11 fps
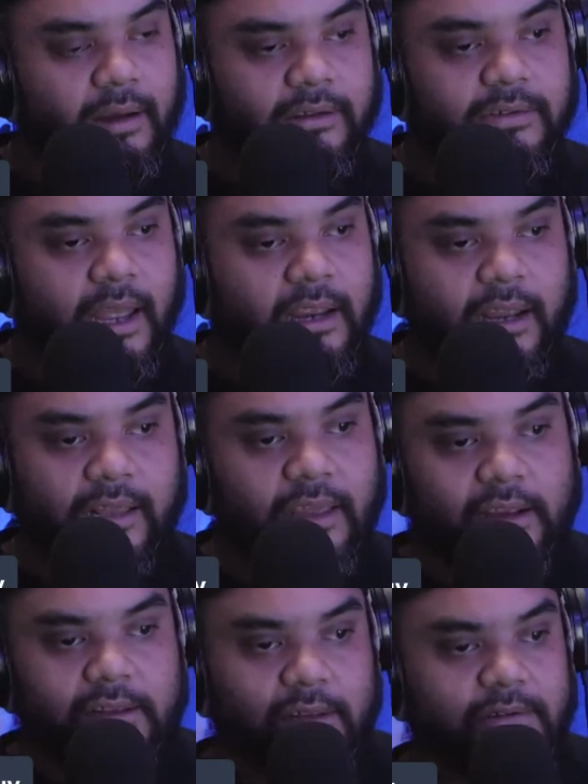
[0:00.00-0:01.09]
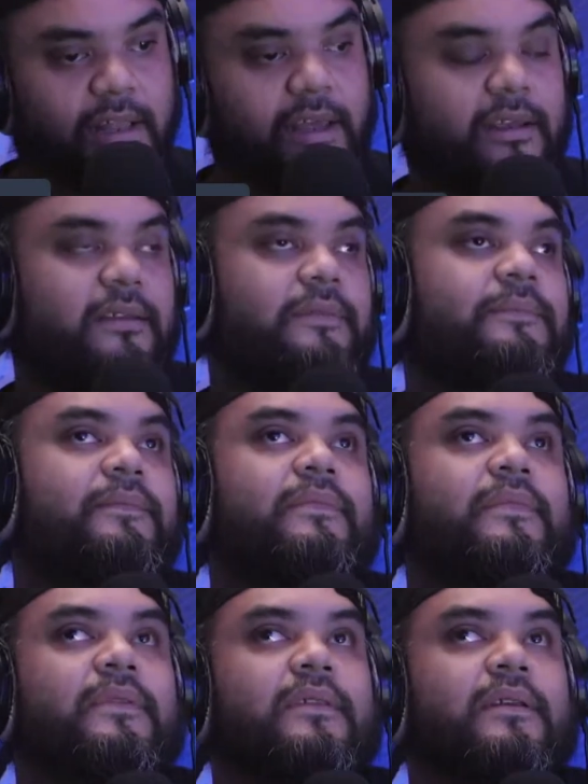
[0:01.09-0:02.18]
I think I closed like
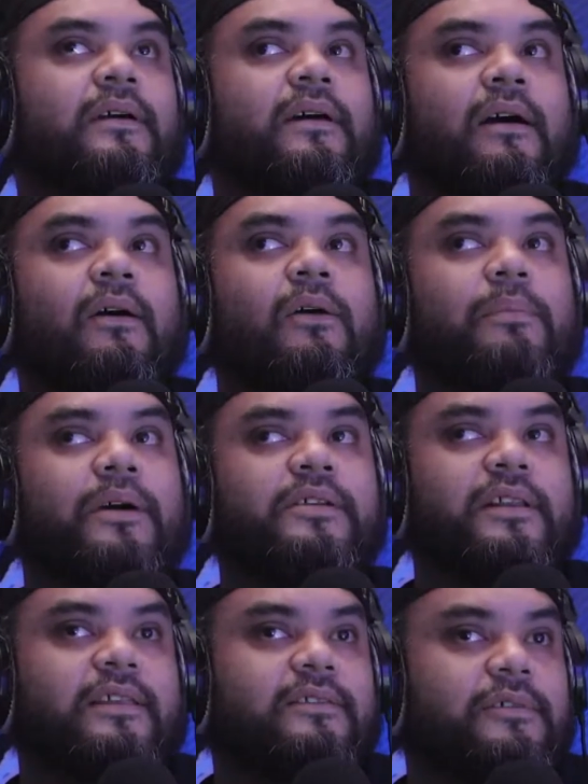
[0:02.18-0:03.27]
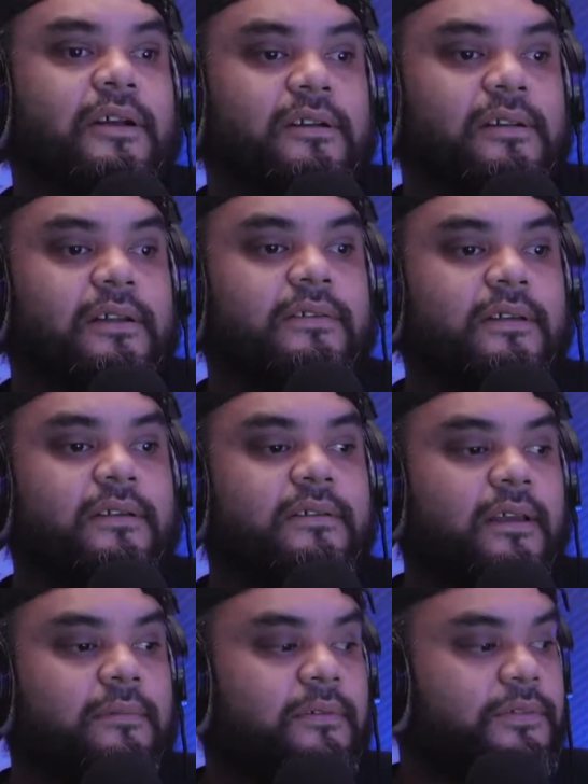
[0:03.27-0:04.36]
a whole bunch of like 300 listings
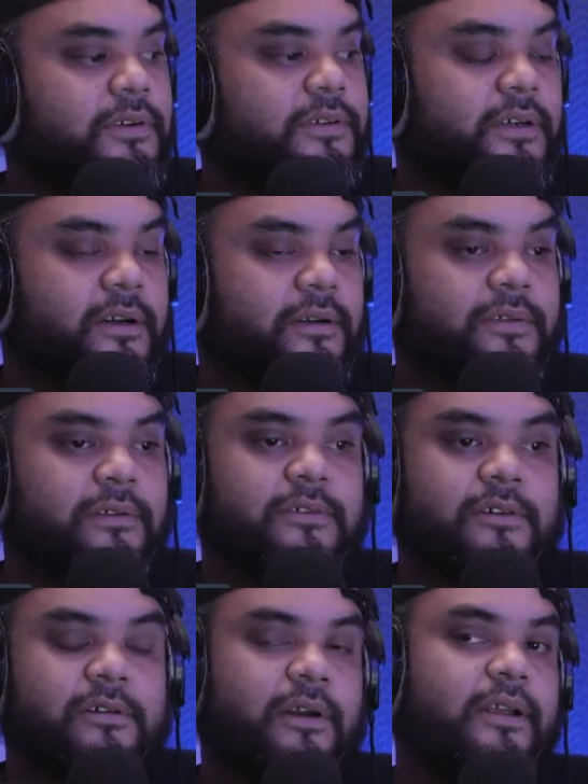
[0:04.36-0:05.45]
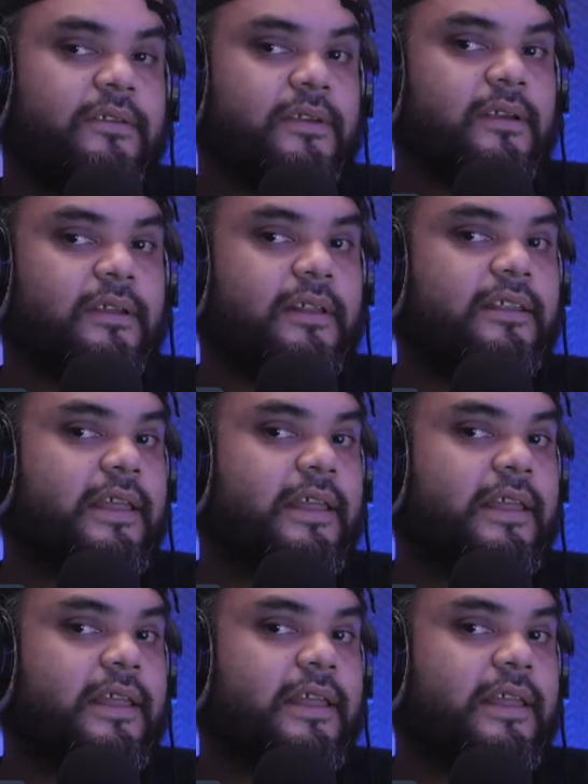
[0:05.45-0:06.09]
like my first year. It was crazy.